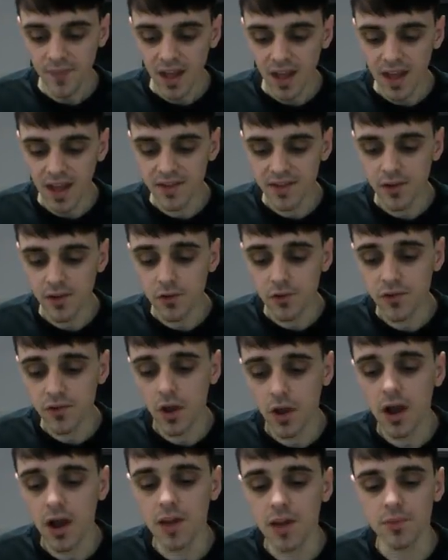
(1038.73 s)
It's those
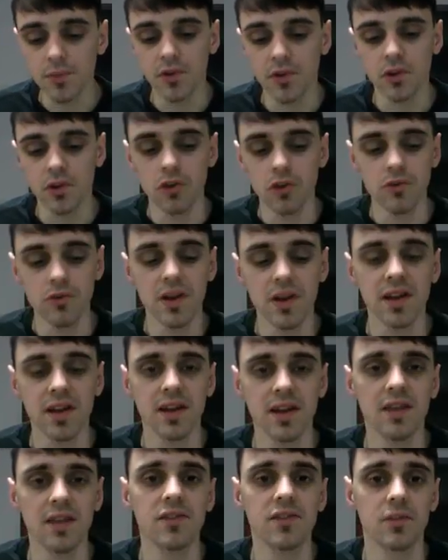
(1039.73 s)
times that you really
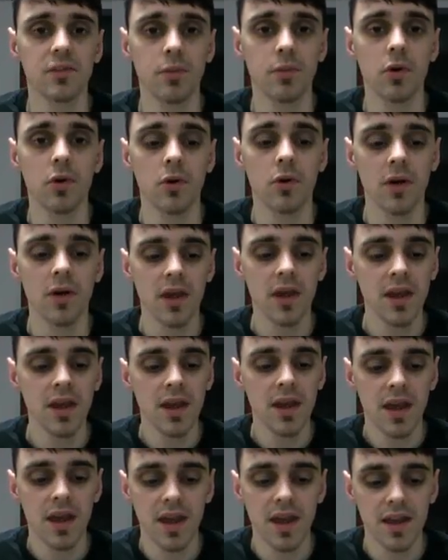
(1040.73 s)
need support
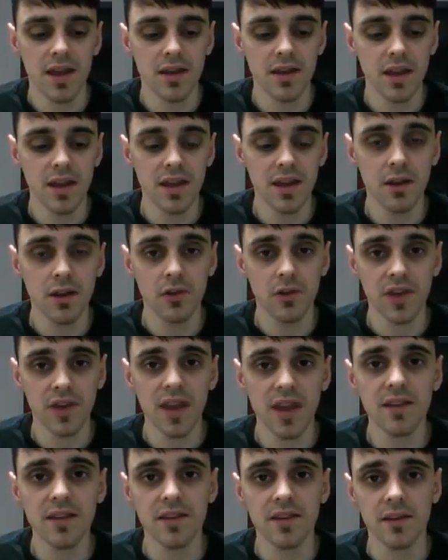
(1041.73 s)
in those
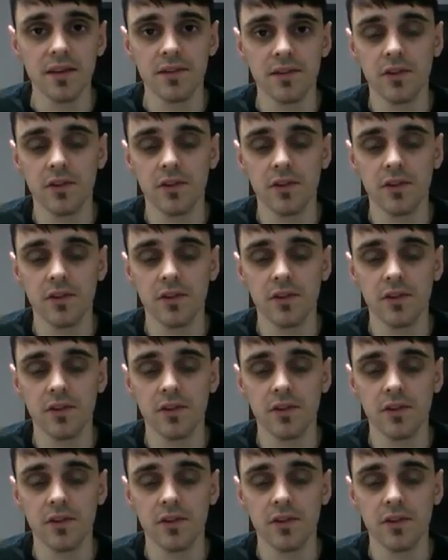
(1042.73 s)
cases.